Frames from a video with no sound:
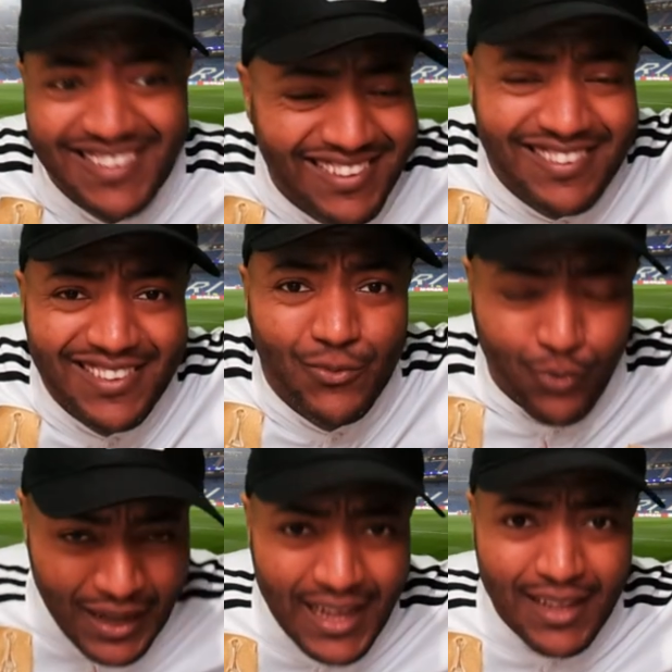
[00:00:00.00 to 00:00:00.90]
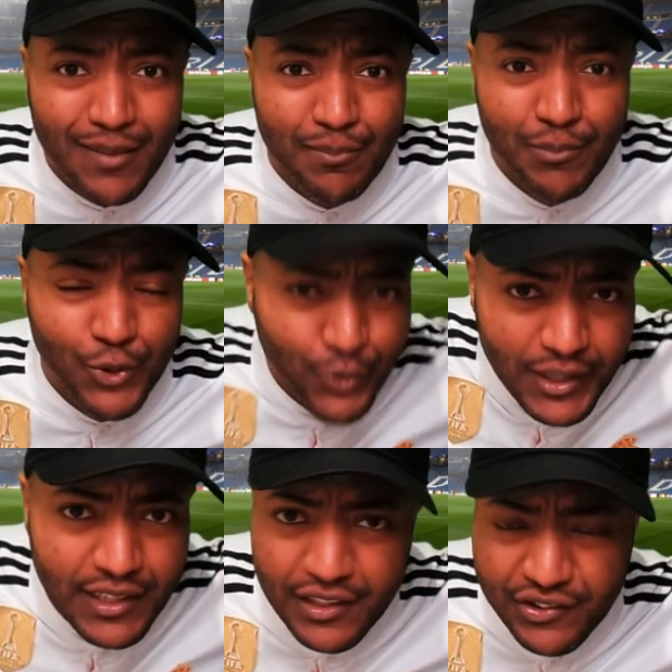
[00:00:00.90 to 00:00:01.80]
This is why
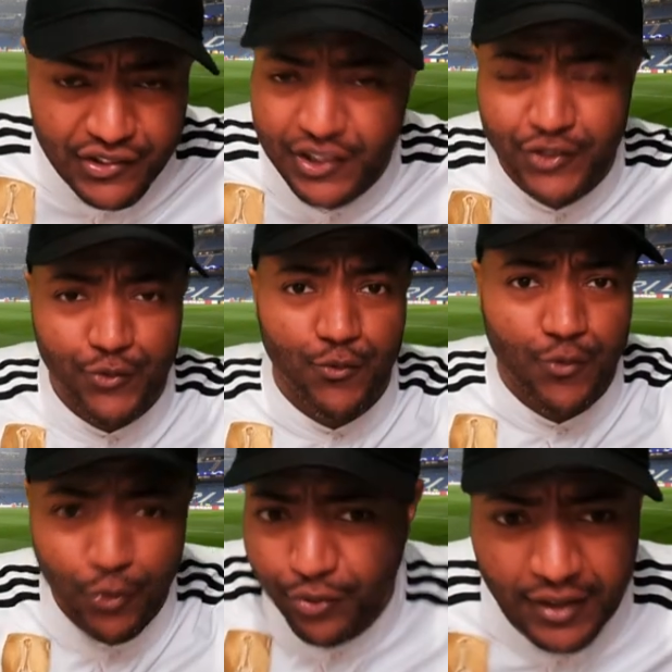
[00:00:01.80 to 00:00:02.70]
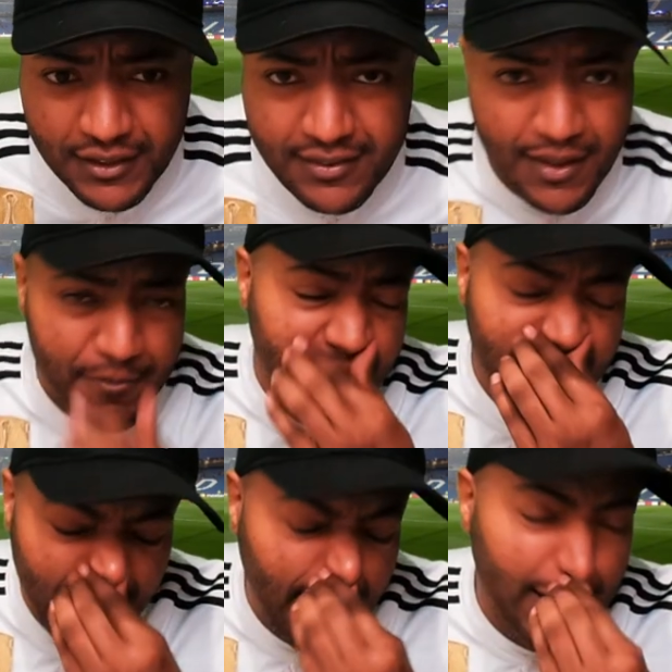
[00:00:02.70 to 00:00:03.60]
Madrid is just ruthless. I mean,
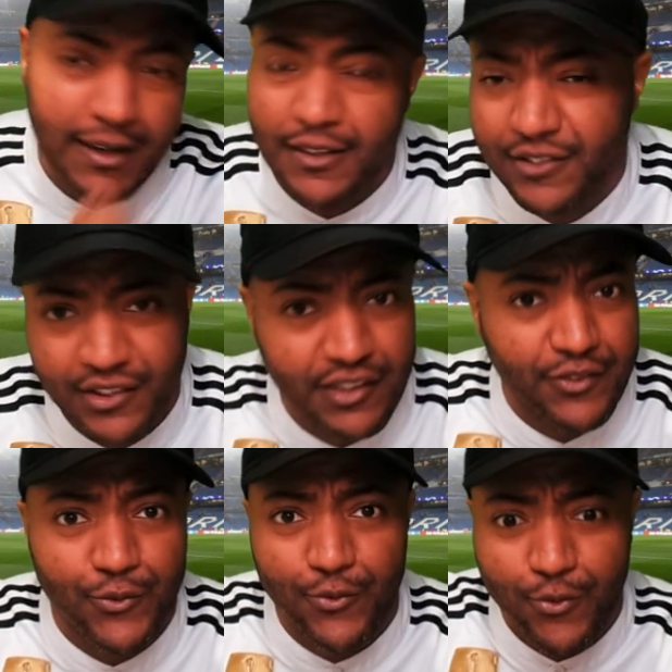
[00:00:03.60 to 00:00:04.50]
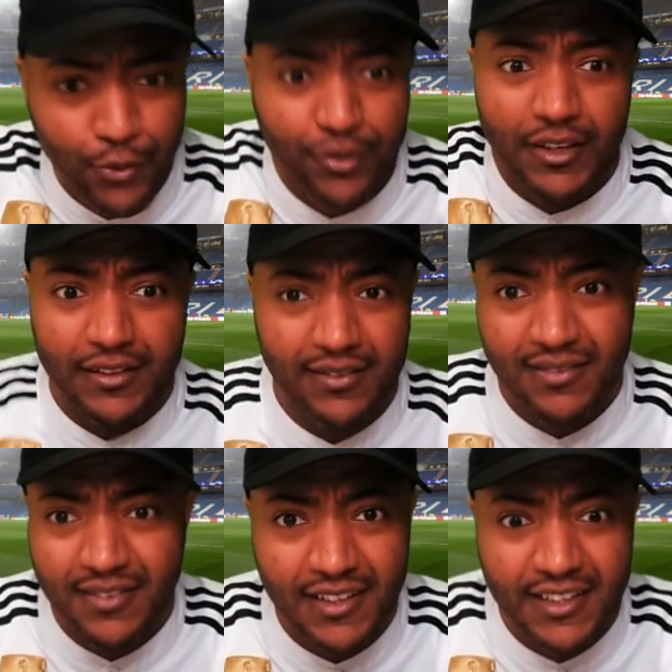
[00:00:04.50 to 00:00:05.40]
they are just
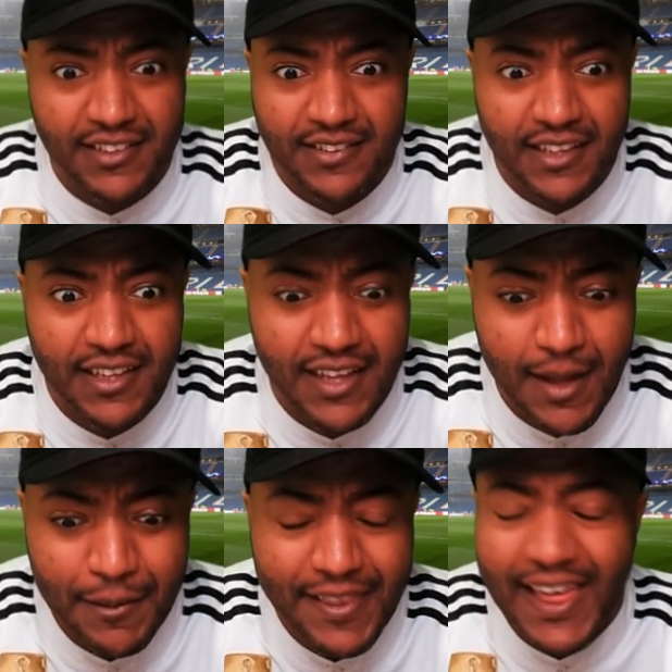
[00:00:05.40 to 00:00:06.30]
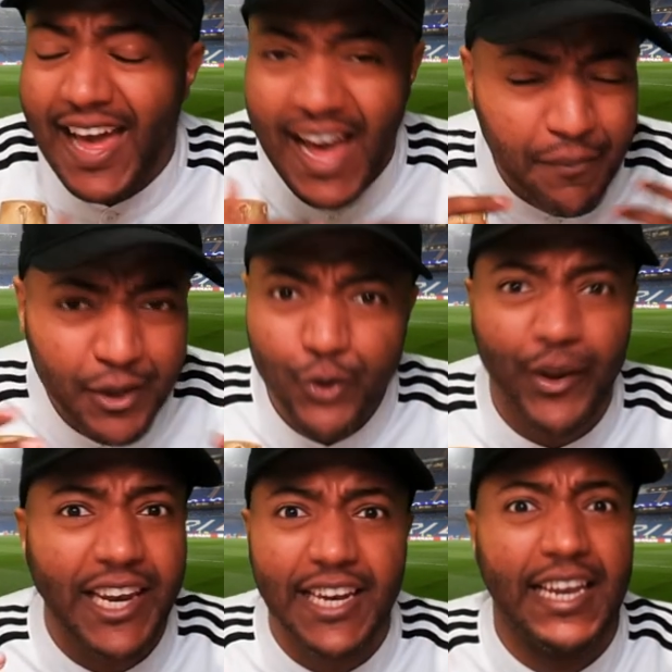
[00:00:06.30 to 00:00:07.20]
ruthless. It's, I mean, they haven't
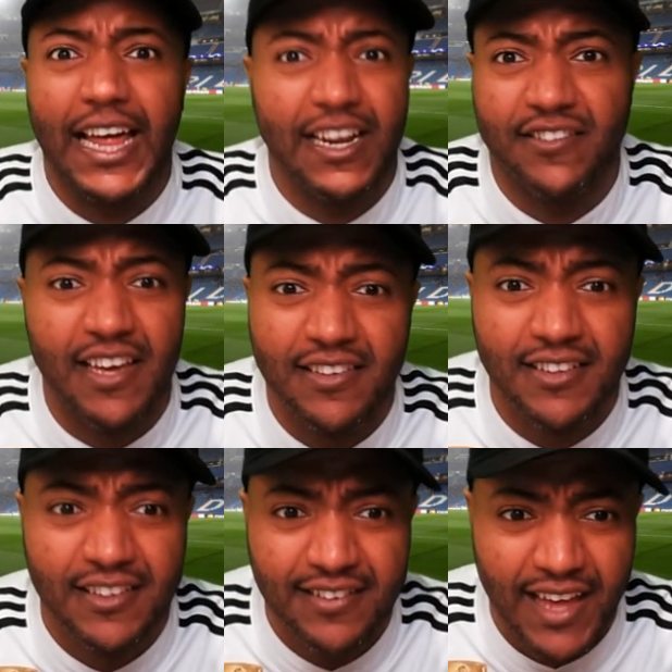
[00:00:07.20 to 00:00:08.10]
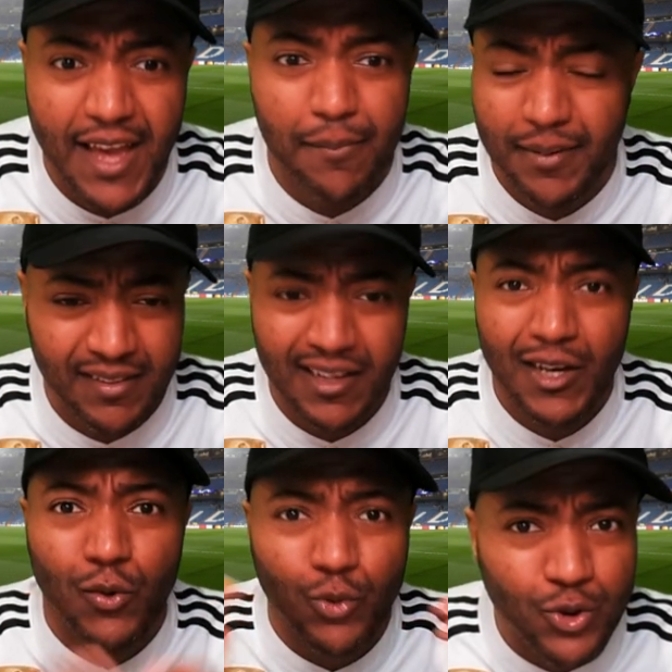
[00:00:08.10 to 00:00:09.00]
created a lot of chances in this game, but
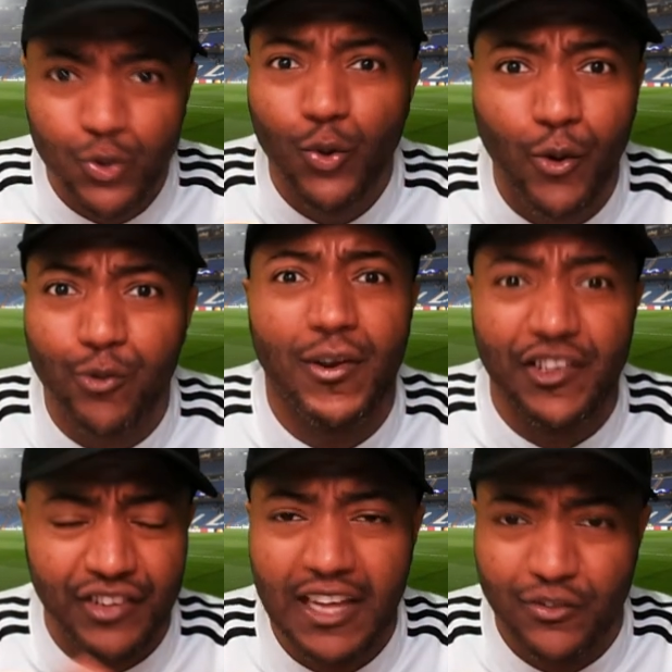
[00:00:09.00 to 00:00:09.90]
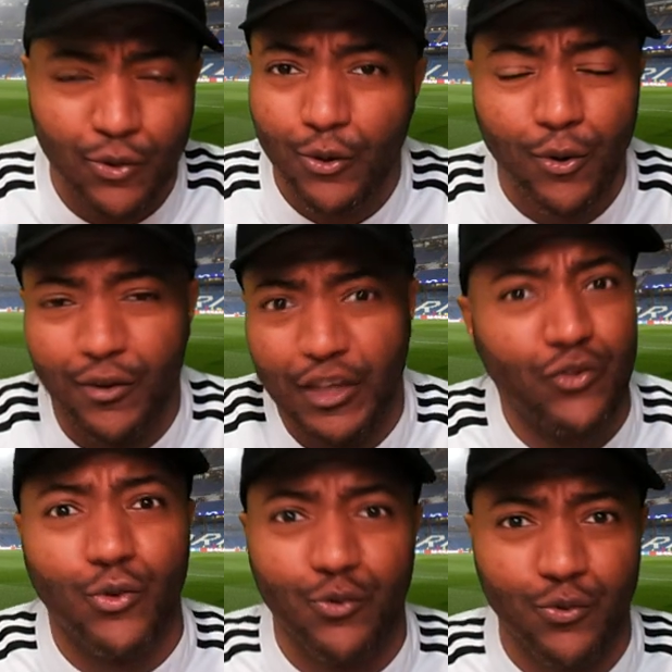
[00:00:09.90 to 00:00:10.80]
with two or three shots on goal, they
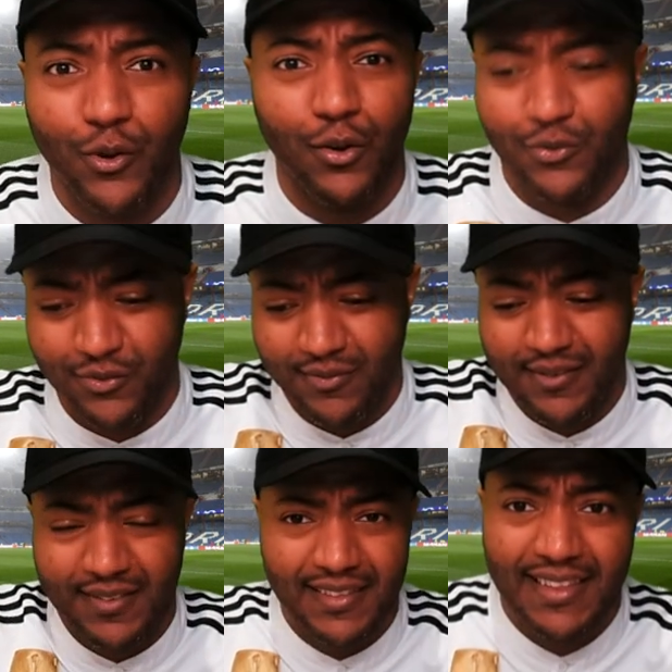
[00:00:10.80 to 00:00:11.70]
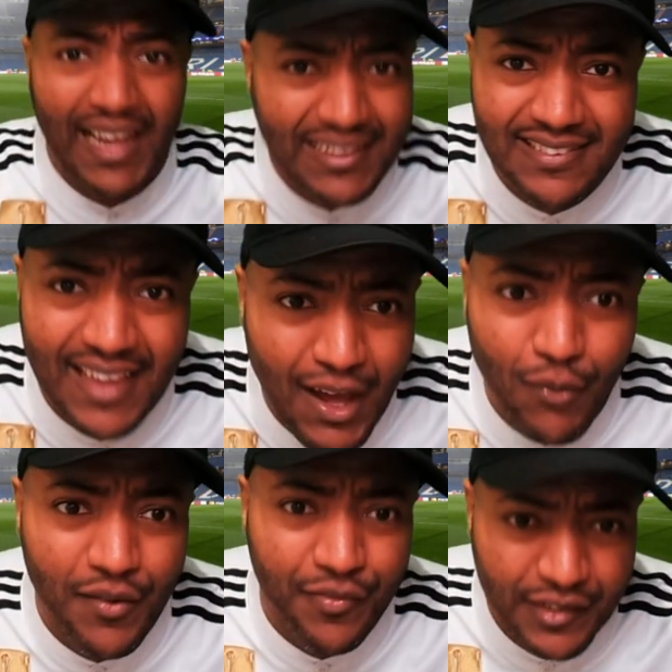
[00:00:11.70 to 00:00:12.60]
score two goals. That's
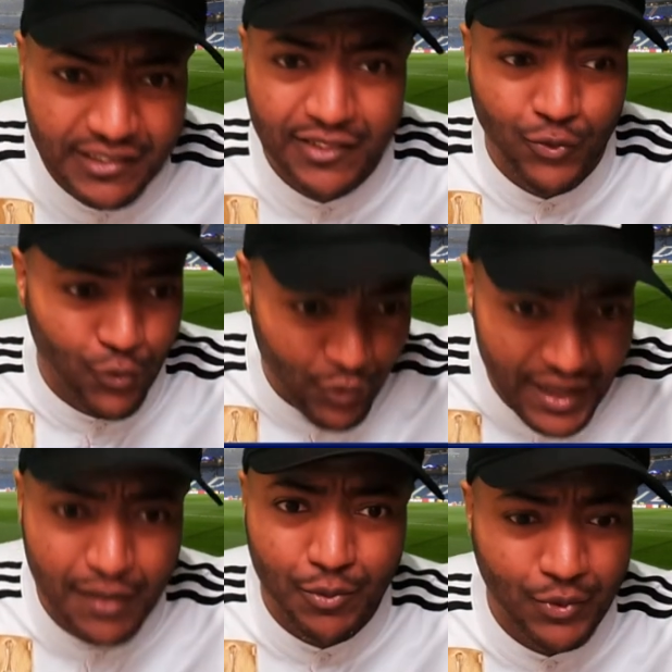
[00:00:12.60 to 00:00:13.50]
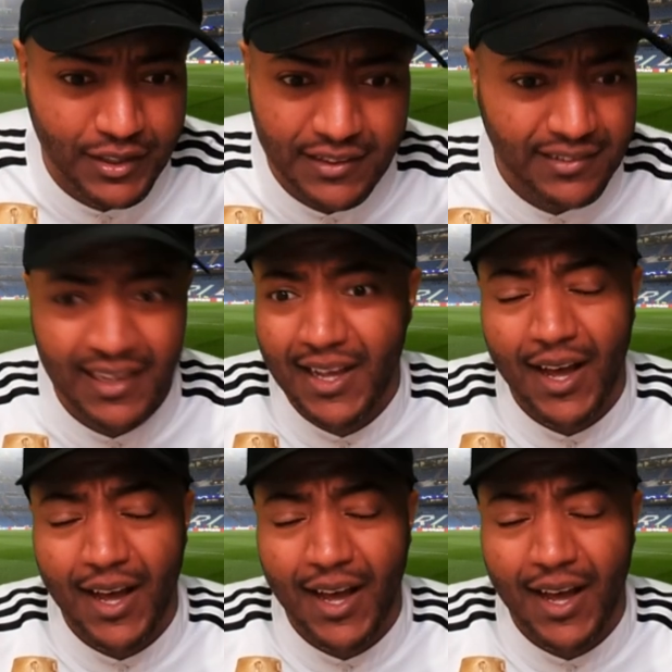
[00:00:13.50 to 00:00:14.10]
how efficient Real Madrid is.